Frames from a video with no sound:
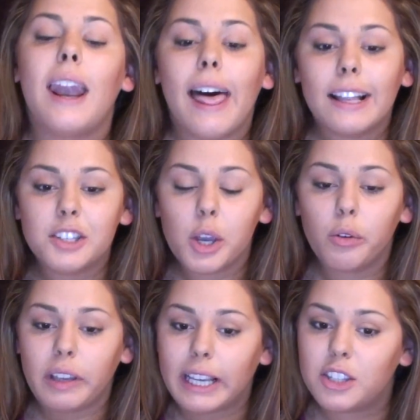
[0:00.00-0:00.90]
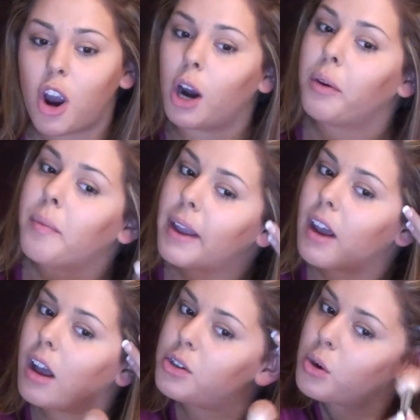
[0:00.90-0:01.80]
Now I have to go really dark with my
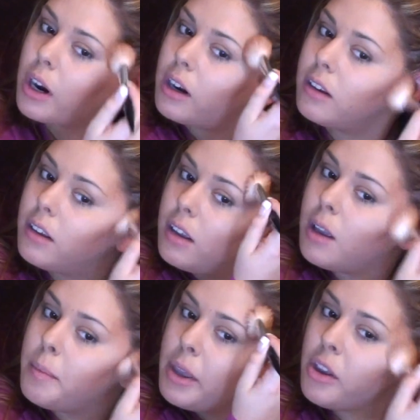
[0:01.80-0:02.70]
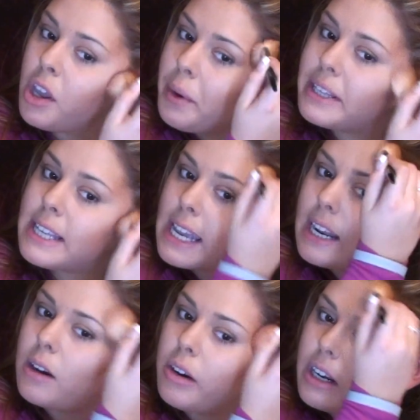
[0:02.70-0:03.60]
contour. You can go as light
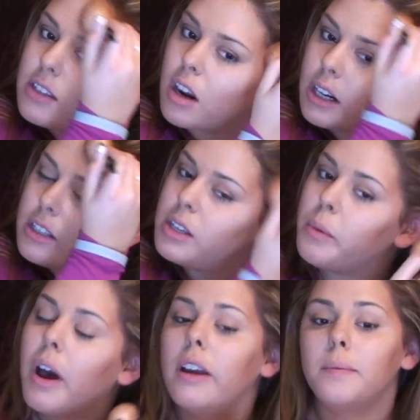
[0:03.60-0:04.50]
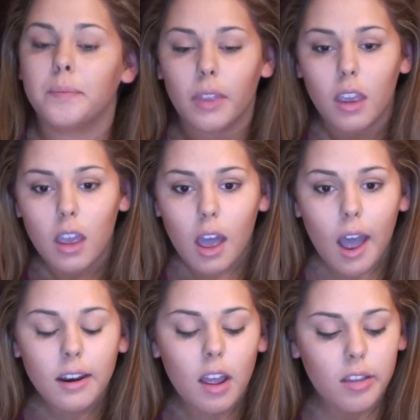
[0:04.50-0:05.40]
or as dark as you want.
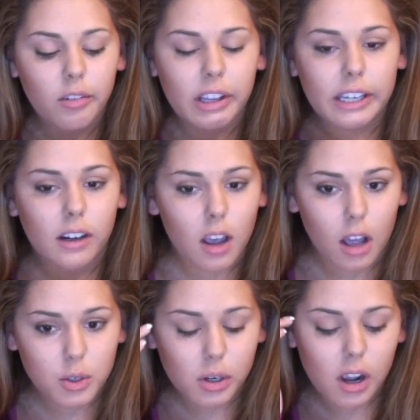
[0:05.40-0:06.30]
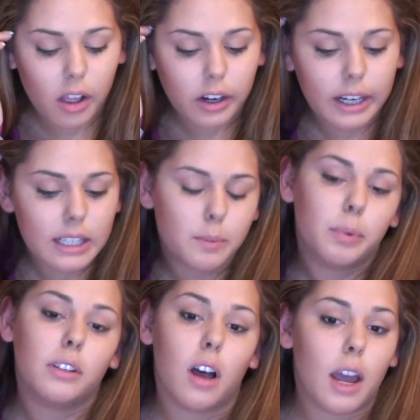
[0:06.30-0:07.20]
Another really good contour color is
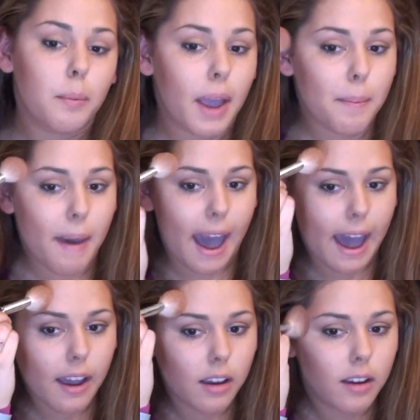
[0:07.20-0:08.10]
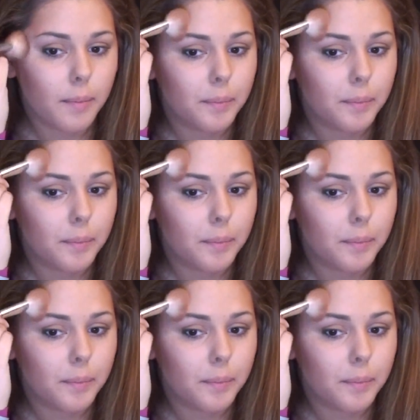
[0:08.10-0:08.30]
Blunt by MAC.